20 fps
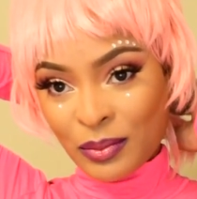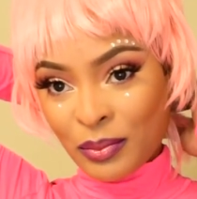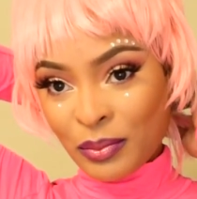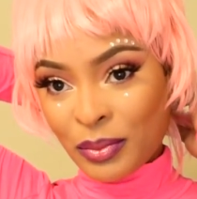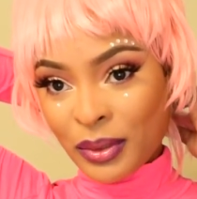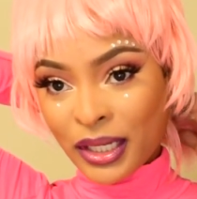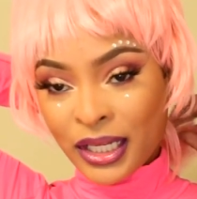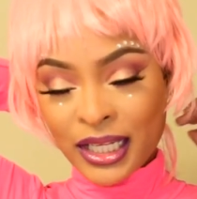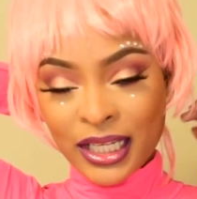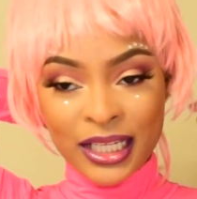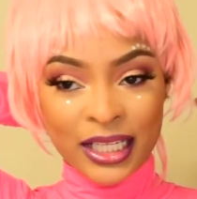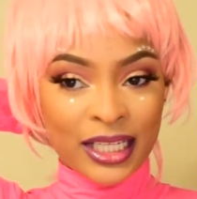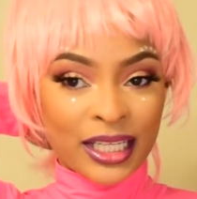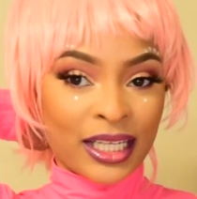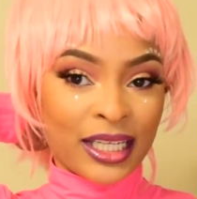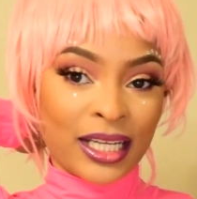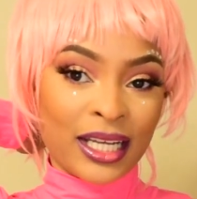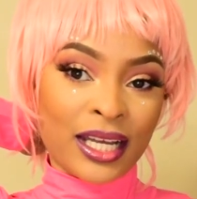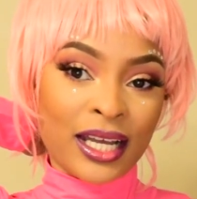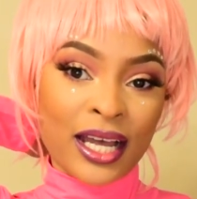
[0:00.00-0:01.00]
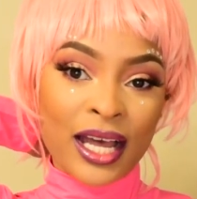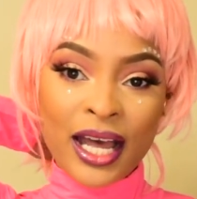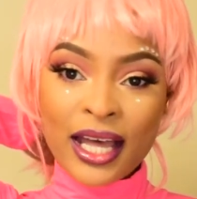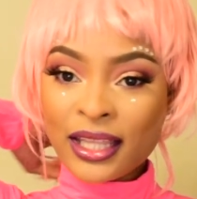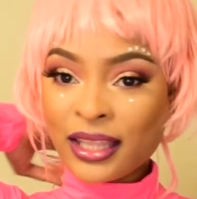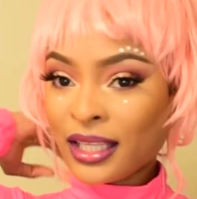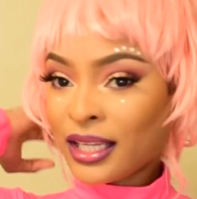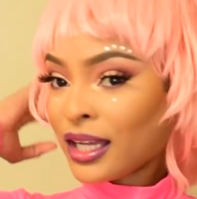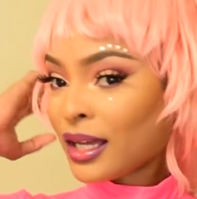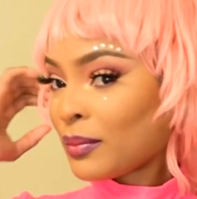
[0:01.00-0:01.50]
But I
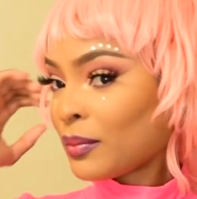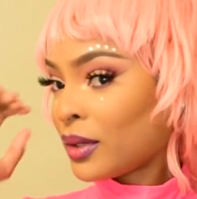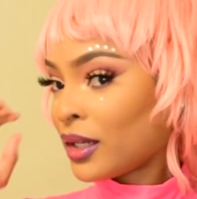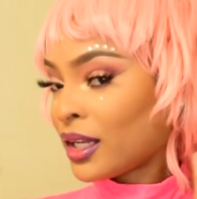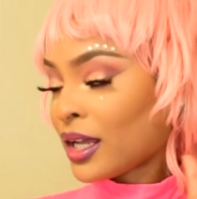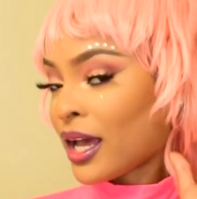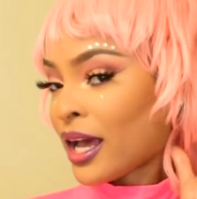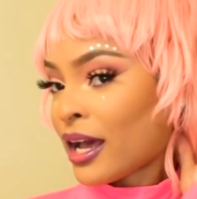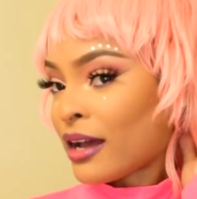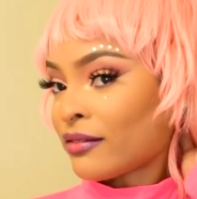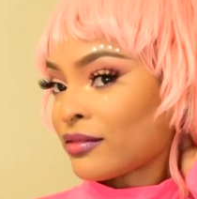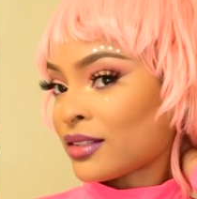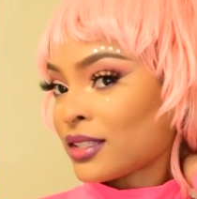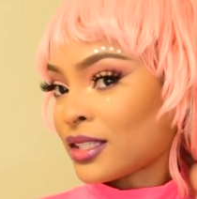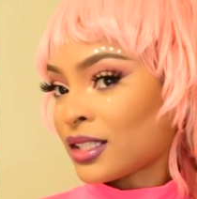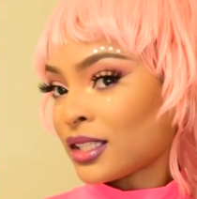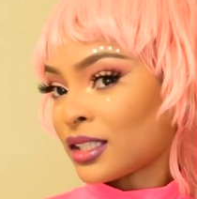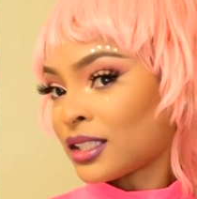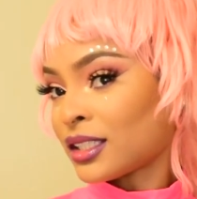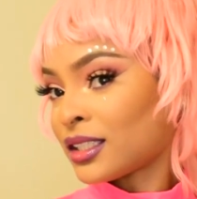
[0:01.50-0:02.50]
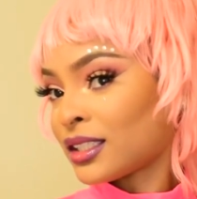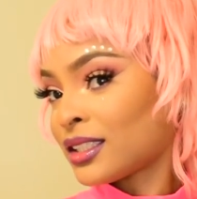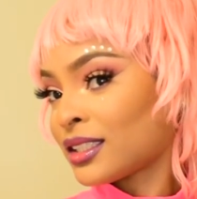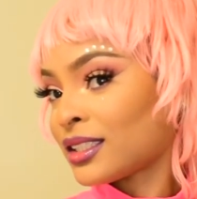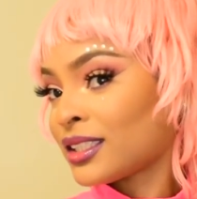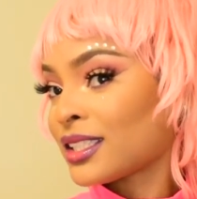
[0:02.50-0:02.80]
think I'm gonna have to.